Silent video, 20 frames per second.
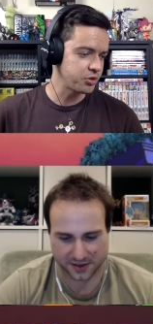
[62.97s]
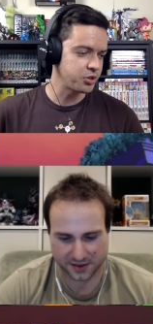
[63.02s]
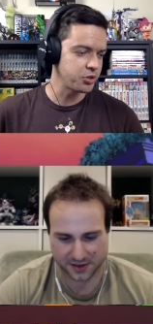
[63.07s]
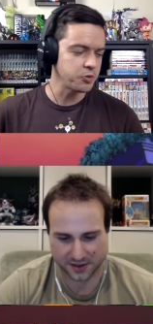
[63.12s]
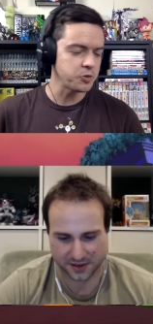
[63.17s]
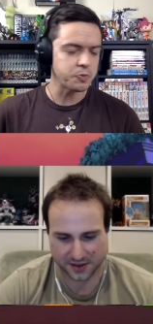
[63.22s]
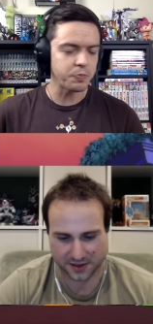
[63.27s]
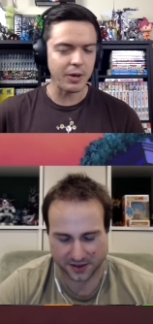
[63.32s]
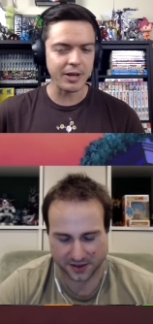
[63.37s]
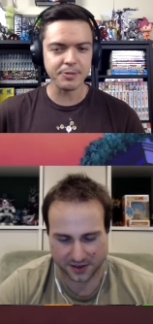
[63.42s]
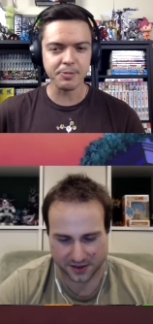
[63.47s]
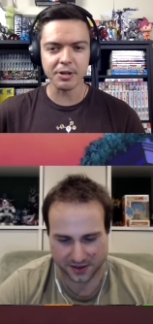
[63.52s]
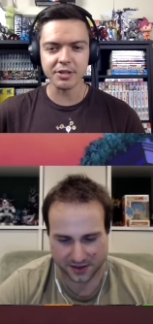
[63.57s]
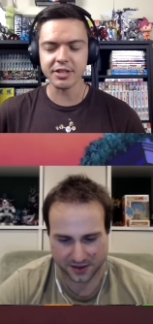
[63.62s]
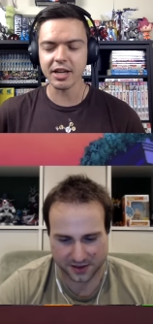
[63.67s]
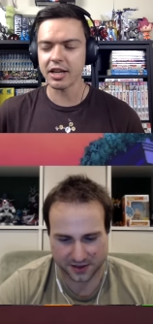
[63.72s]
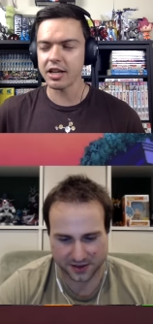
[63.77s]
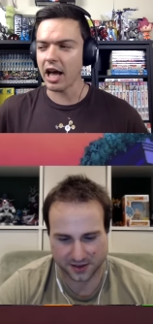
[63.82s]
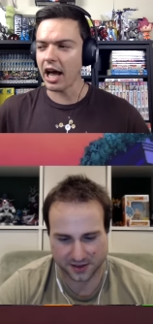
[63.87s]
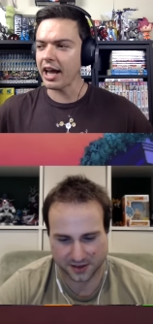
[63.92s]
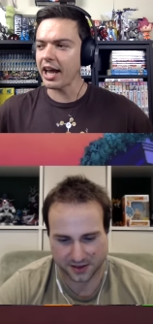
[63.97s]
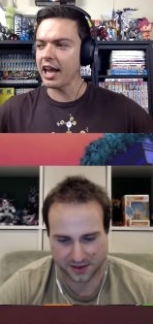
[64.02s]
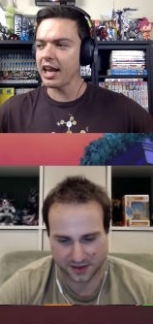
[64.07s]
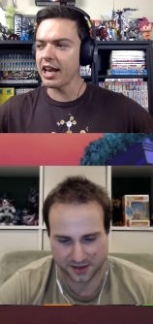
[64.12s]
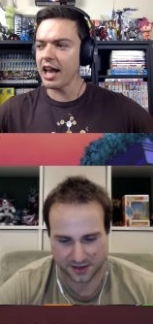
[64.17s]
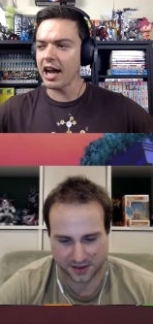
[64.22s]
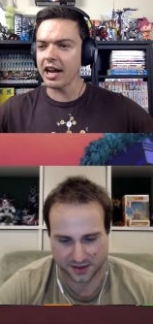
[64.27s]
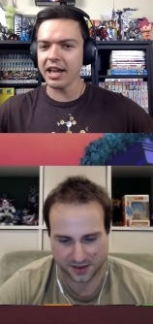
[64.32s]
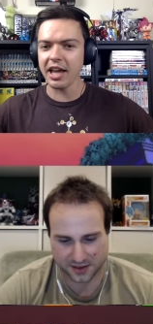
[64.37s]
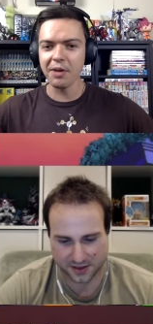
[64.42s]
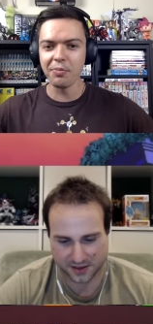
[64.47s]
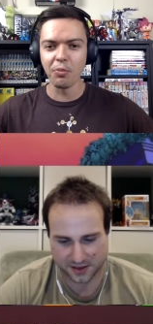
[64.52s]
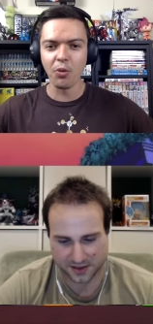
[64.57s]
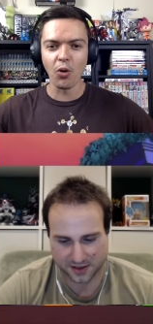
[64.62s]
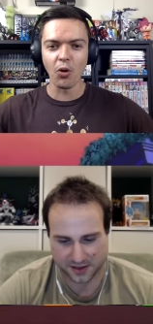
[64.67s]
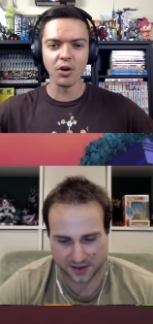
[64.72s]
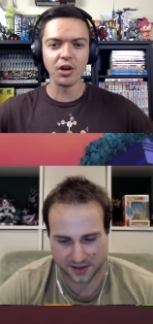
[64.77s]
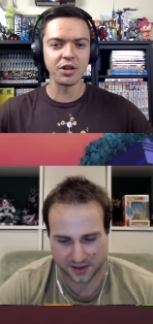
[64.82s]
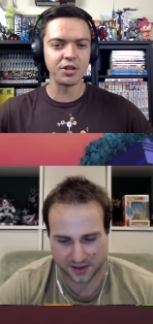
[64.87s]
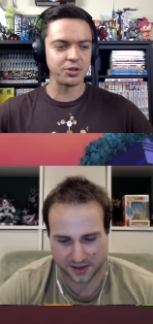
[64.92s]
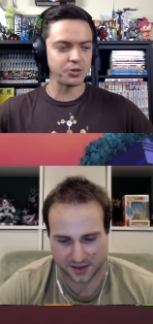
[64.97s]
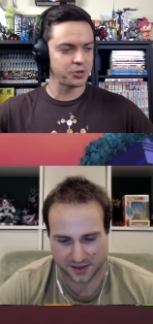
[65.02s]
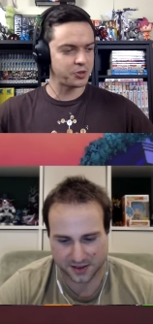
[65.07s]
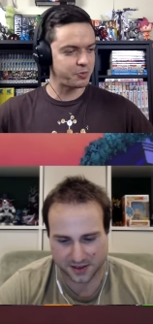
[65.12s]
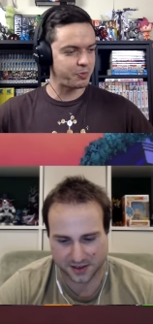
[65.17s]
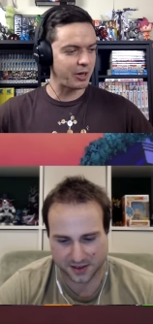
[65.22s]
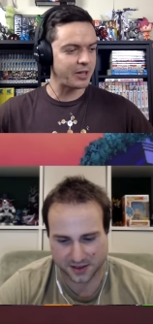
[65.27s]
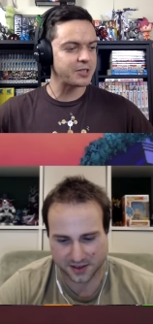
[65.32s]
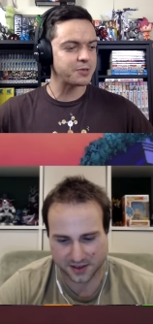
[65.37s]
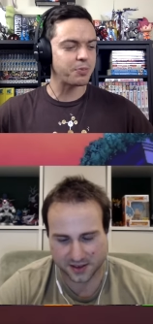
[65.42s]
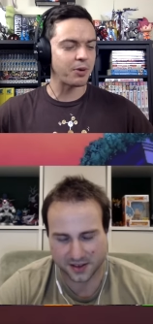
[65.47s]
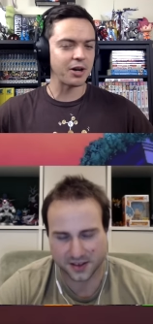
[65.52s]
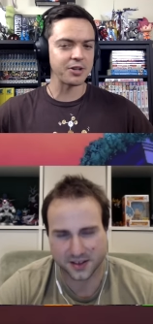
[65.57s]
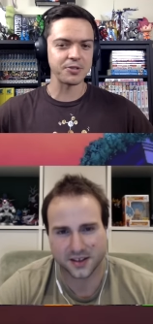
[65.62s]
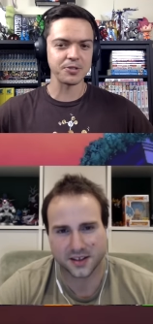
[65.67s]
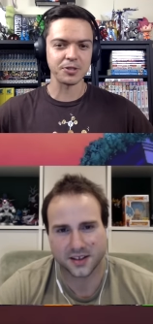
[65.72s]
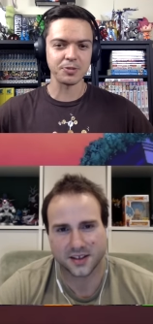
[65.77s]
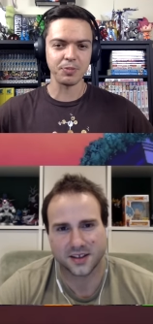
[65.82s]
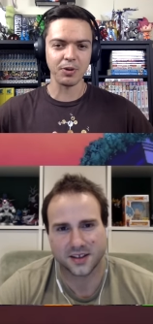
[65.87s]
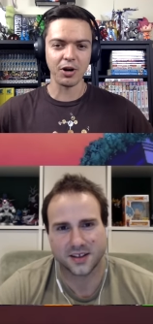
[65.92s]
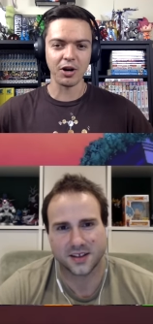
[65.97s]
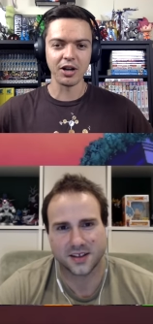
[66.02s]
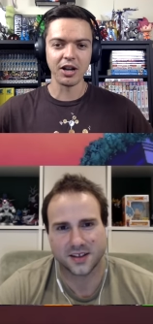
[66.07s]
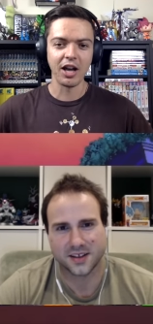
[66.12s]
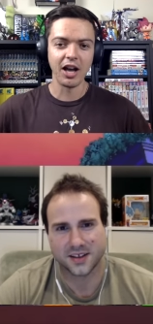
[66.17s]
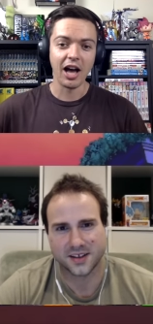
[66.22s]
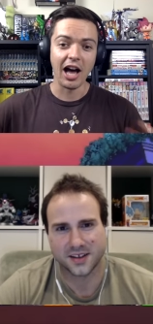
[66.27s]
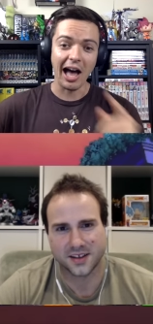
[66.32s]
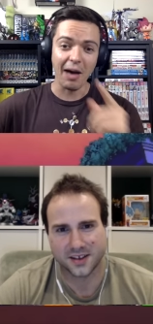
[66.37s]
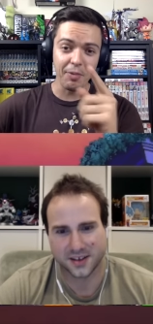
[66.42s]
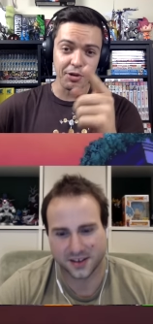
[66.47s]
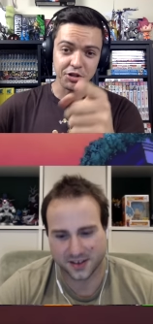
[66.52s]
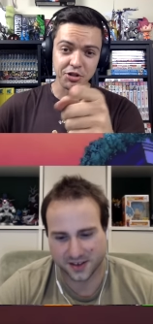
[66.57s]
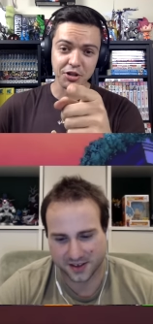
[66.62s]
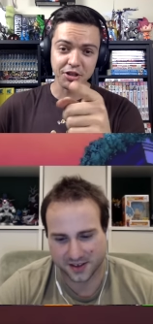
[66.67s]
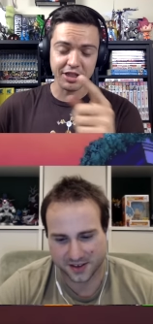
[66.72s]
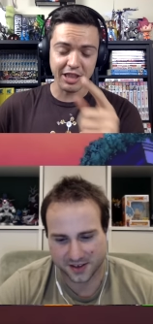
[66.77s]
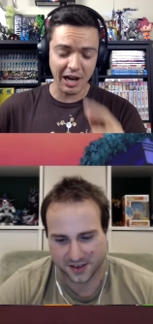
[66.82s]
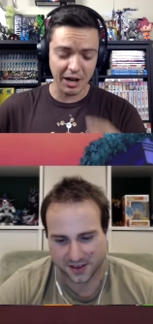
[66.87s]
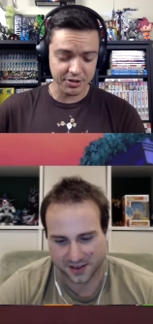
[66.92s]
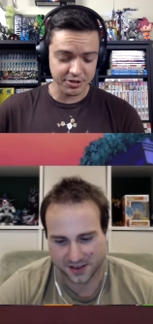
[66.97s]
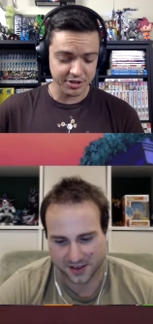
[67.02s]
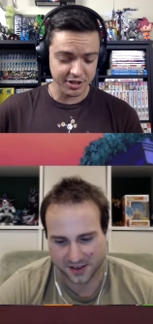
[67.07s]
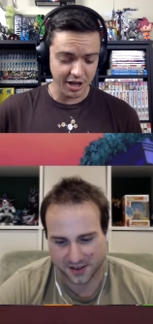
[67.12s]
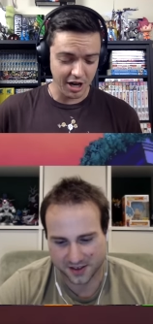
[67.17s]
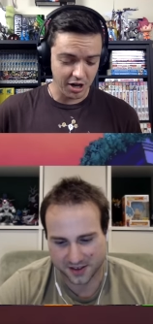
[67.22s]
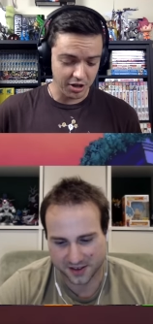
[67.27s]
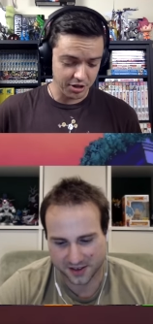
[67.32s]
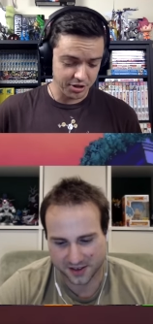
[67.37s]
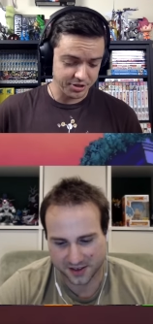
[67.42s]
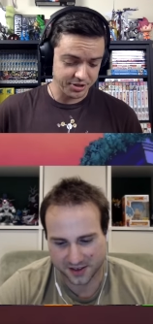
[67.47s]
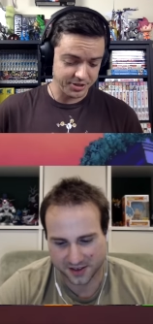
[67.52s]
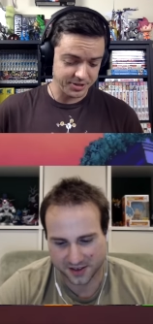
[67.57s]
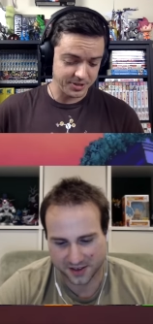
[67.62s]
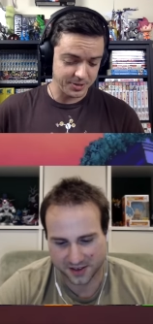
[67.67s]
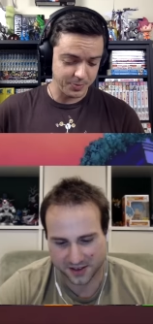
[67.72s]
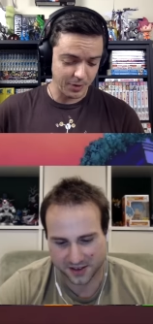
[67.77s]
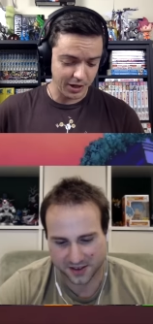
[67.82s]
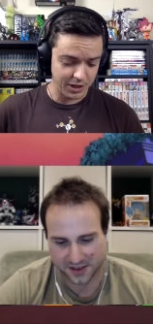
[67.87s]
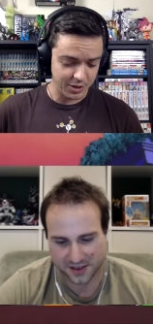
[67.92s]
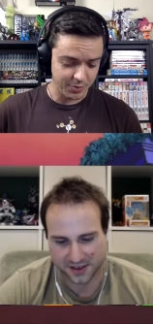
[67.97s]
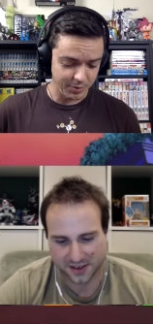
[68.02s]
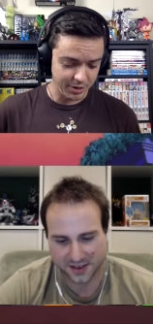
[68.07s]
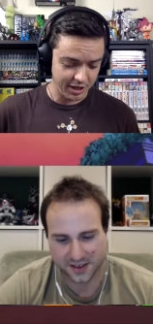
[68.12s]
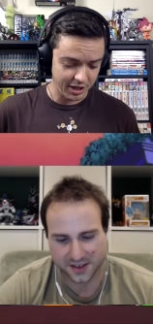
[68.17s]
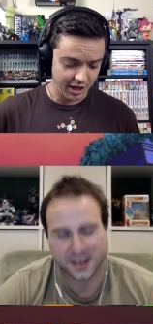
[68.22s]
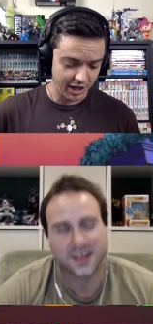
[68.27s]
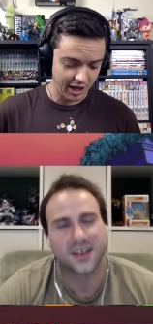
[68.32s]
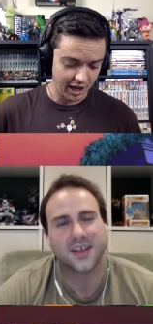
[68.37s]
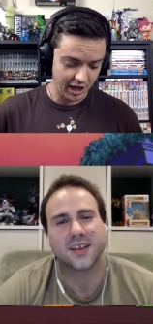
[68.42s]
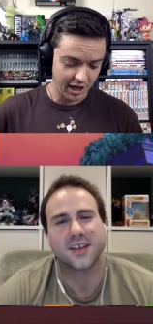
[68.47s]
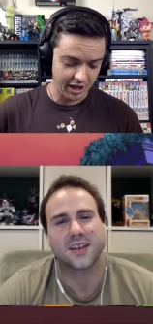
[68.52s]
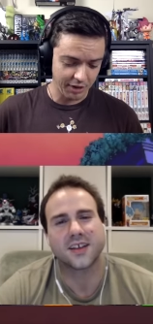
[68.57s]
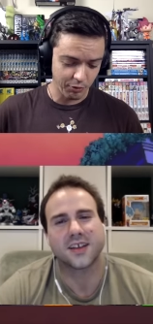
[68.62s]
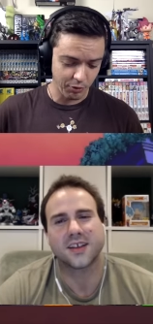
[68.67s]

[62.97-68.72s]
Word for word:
Speaker 1: two space pods. I cannot get more than two space pods to spawn. I bet you a thousand dollars. This is about to be a